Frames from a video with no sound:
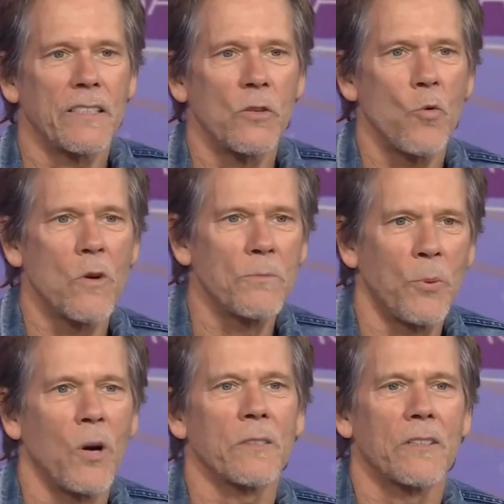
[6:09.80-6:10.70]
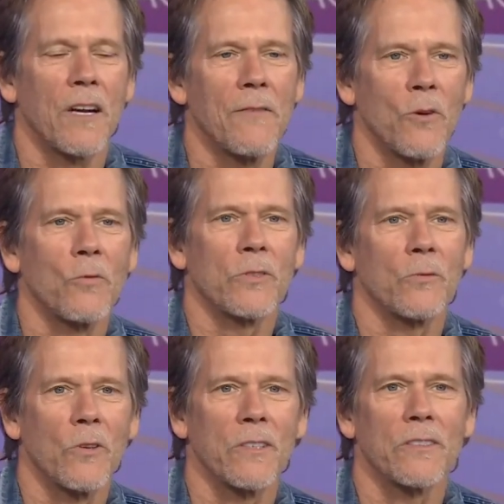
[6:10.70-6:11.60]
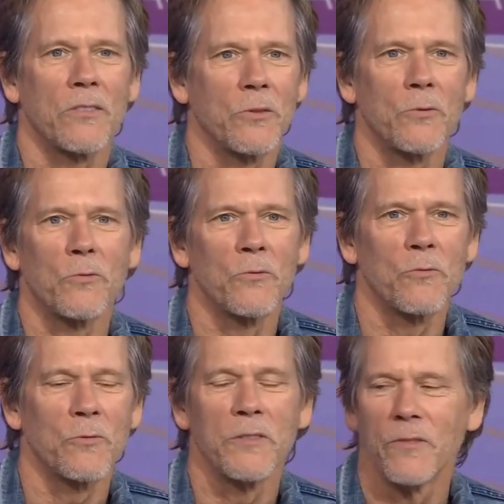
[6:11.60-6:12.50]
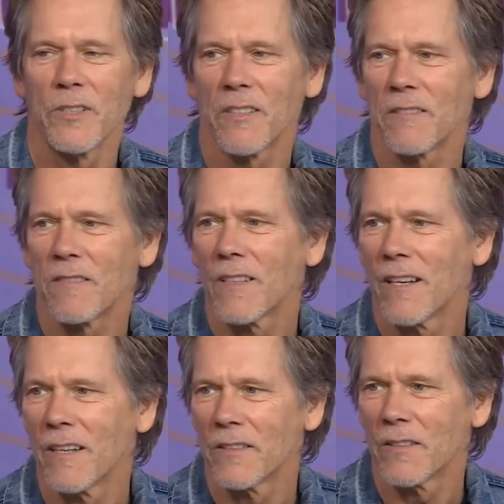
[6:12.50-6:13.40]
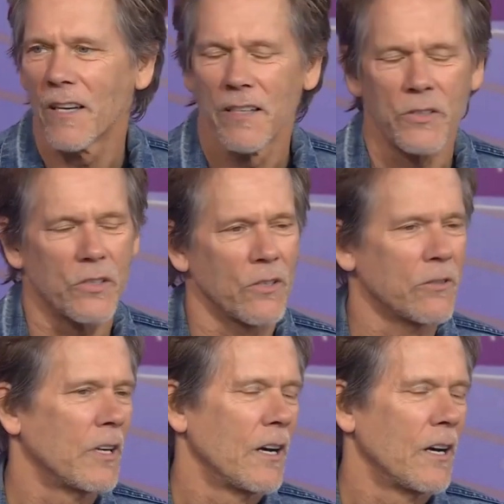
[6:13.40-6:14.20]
the one part that I've always wanted to revisit, and so